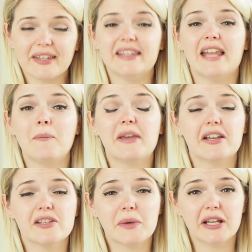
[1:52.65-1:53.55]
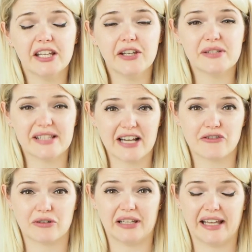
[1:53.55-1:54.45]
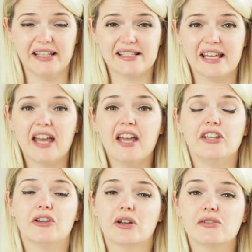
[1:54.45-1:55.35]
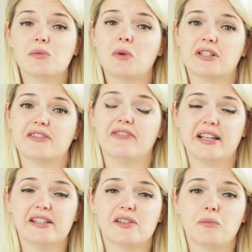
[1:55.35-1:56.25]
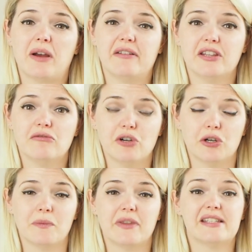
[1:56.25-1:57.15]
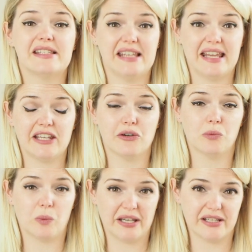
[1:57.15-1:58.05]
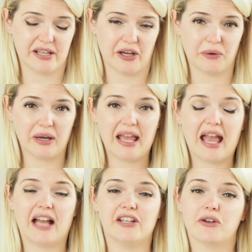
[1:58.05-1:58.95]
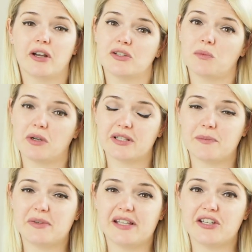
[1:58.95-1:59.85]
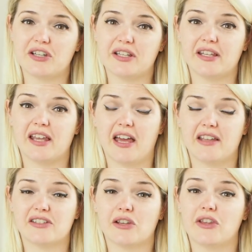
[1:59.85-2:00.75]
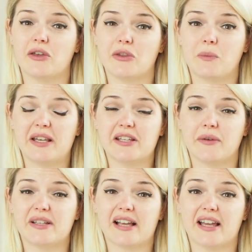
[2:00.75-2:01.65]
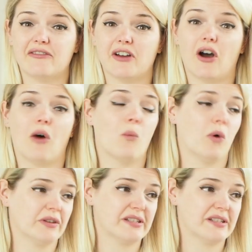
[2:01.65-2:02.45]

Now, because we're going to use natural light, you're going to want to find somewhere in the room that's near your window, and you're going to want to position so that the window is either on one